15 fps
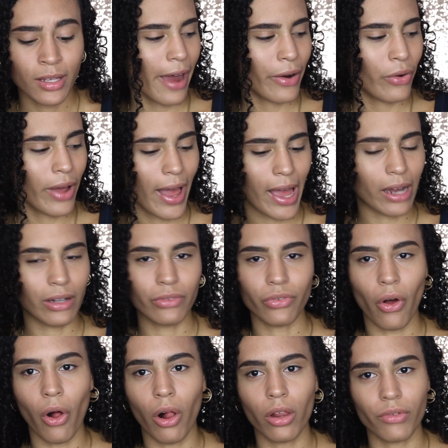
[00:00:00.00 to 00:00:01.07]
I don't have
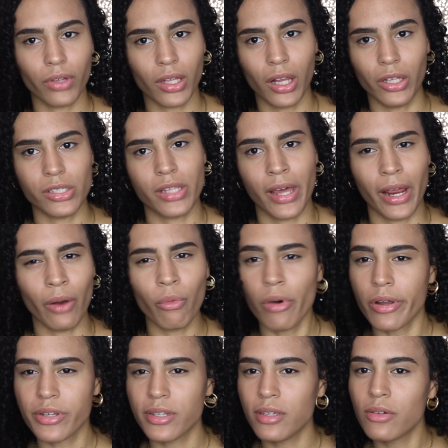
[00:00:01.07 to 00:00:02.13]
all of the colors that I
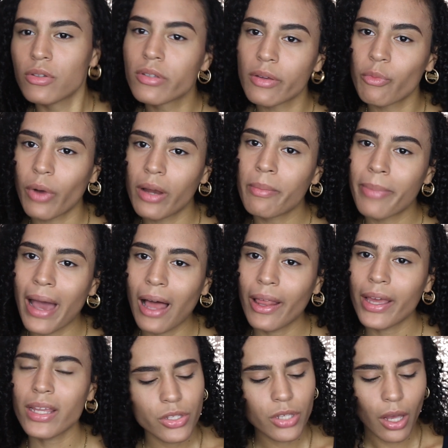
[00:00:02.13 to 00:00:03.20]
want to use in one
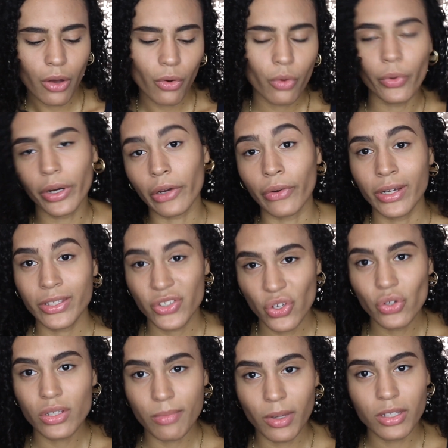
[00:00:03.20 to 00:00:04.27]
palette, so we're going to
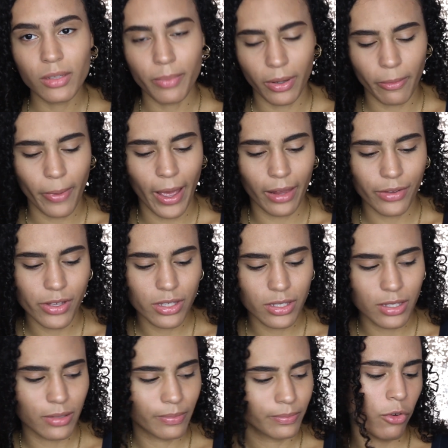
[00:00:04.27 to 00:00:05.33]
use multiple
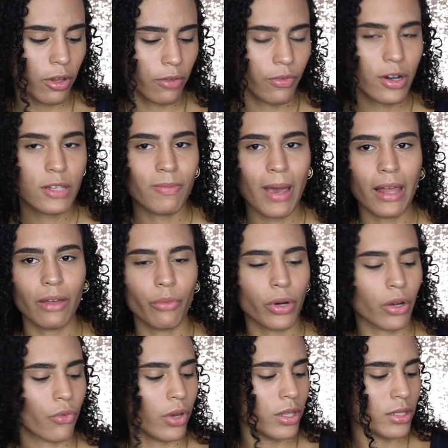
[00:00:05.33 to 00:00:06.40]
palettes. For the first palette
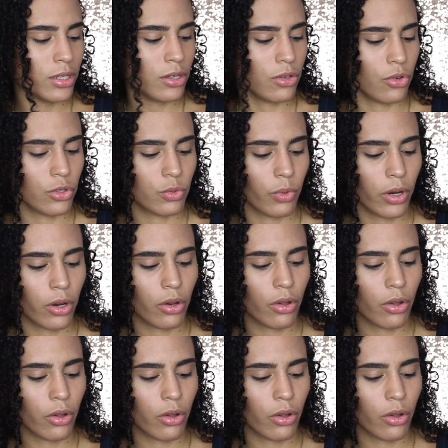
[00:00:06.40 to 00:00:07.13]
we're going to use